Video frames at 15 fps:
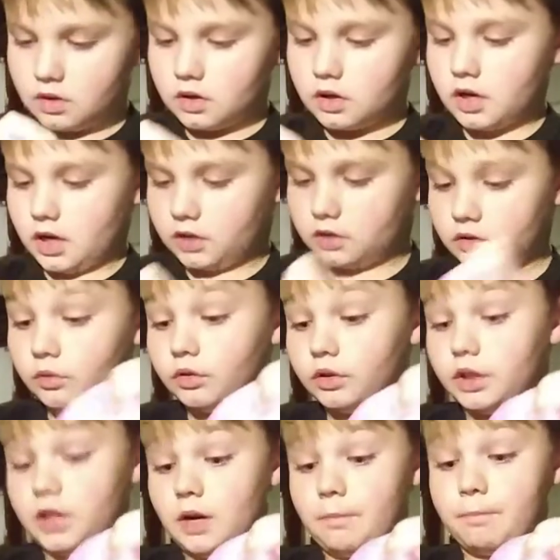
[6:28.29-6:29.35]
Yes, you will
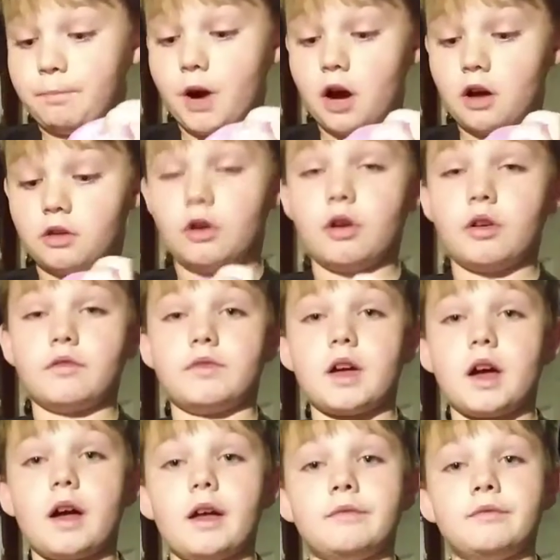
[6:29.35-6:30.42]
need a buttload of
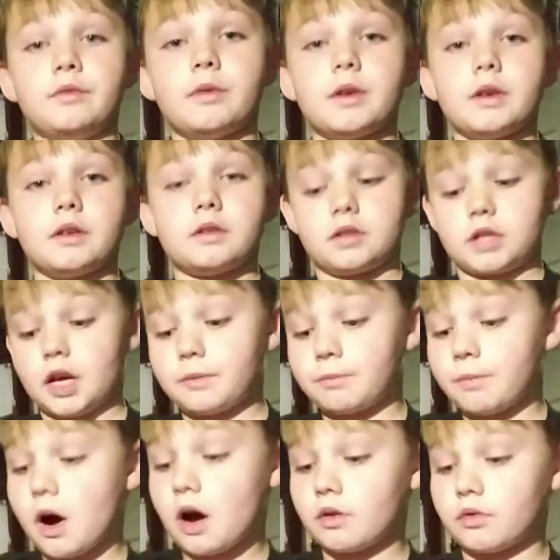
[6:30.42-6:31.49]
that if you make 10
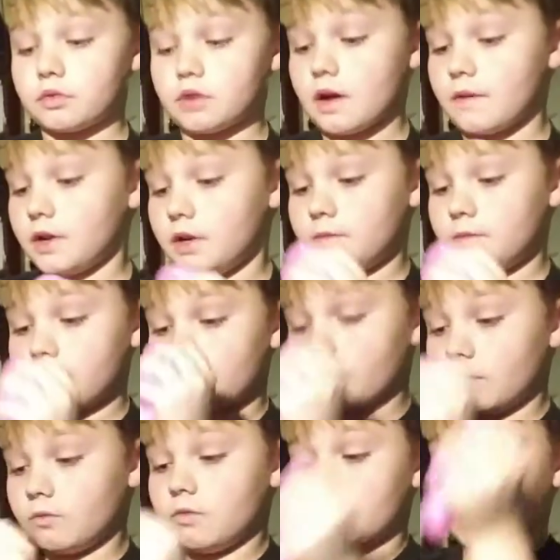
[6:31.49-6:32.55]
bottles of it,
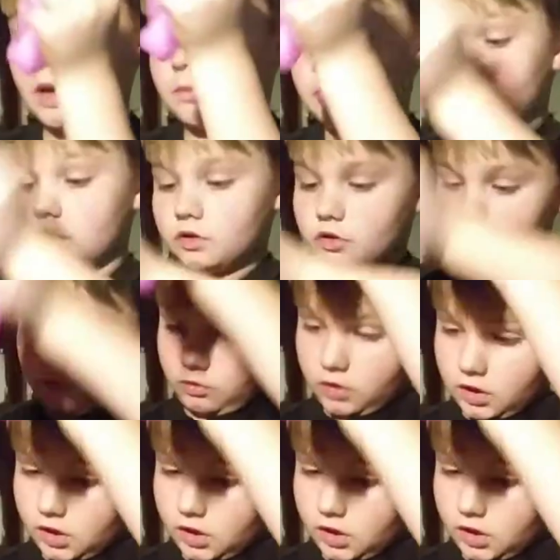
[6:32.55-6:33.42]
which I'm going to do one